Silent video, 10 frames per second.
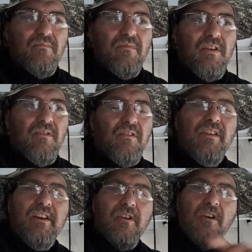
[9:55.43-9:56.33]
you know,
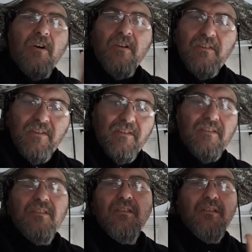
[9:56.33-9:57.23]
clean your cart
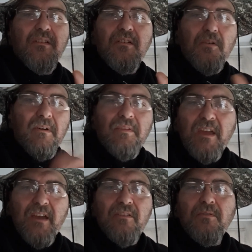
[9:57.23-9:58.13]
around the
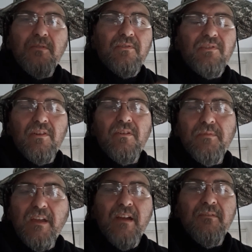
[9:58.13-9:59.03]
handles. You know, if
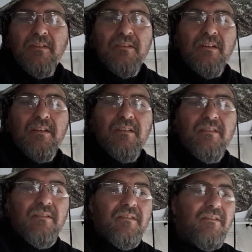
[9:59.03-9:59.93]
they haven't done it,
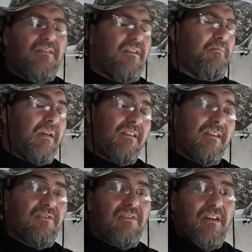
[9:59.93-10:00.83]
And pay
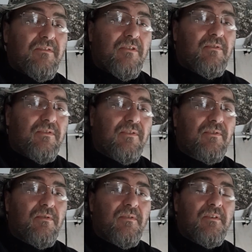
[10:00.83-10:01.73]
attention to that. If you go into a
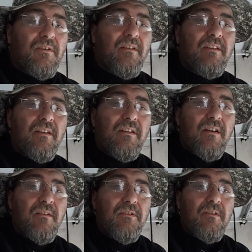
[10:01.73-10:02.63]
store and they're not taking
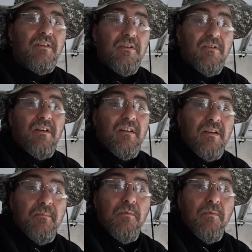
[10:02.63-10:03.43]
care of you and you're not number